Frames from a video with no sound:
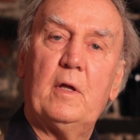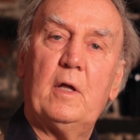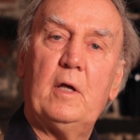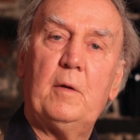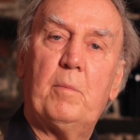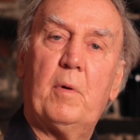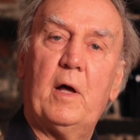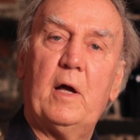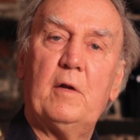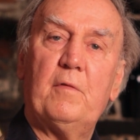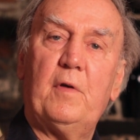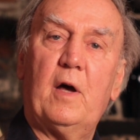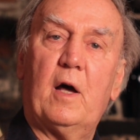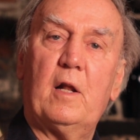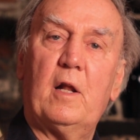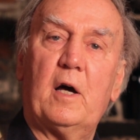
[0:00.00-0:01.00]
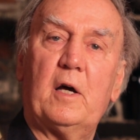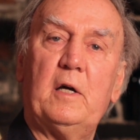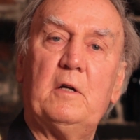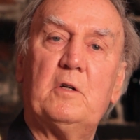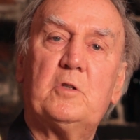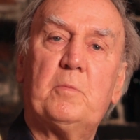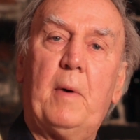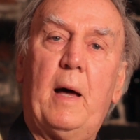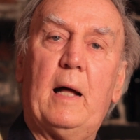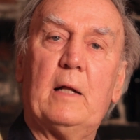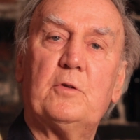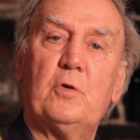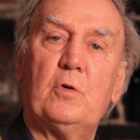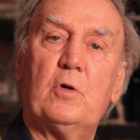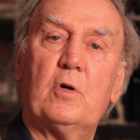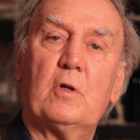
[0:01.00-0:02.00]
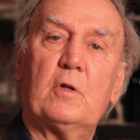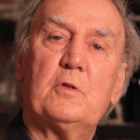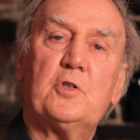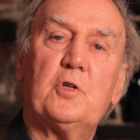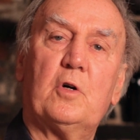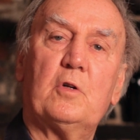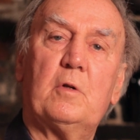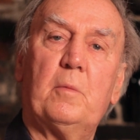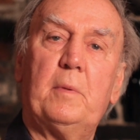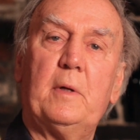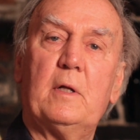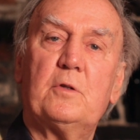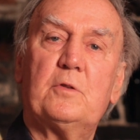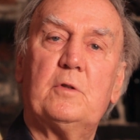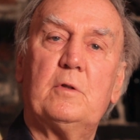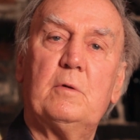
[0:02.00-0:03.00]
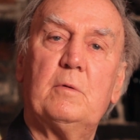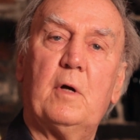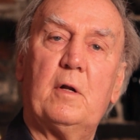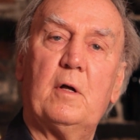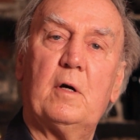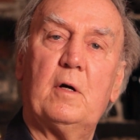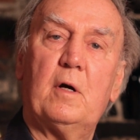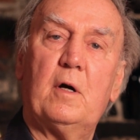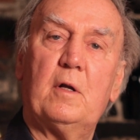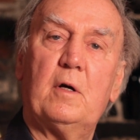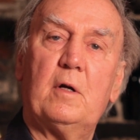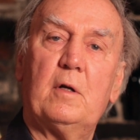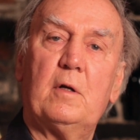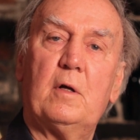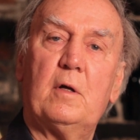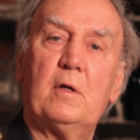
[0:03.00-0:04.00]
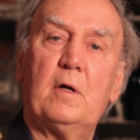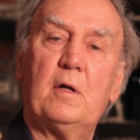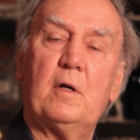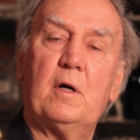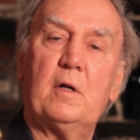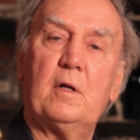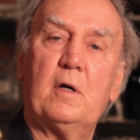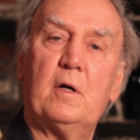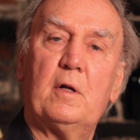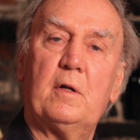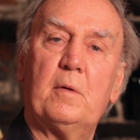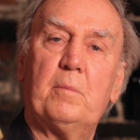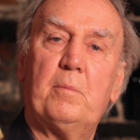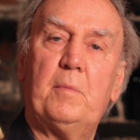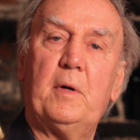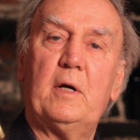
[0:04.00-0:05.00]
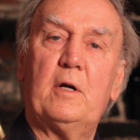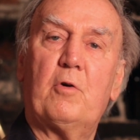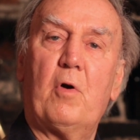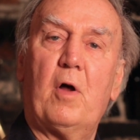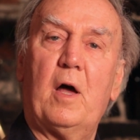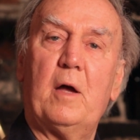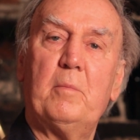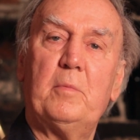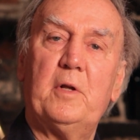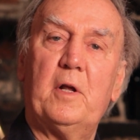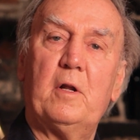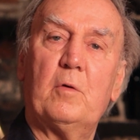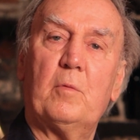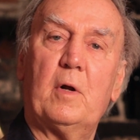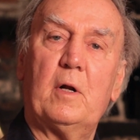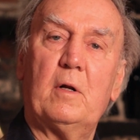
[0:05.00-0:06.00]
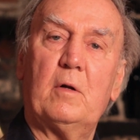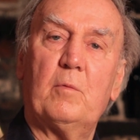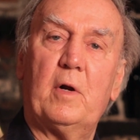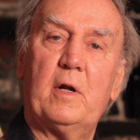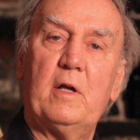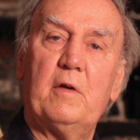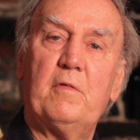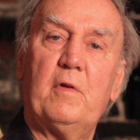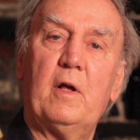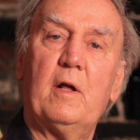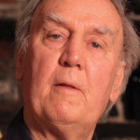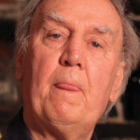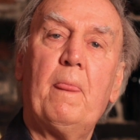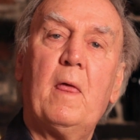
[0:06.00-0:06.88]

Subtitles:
He played the unlucky spats who got shot to bits at a big crime dinner one evening.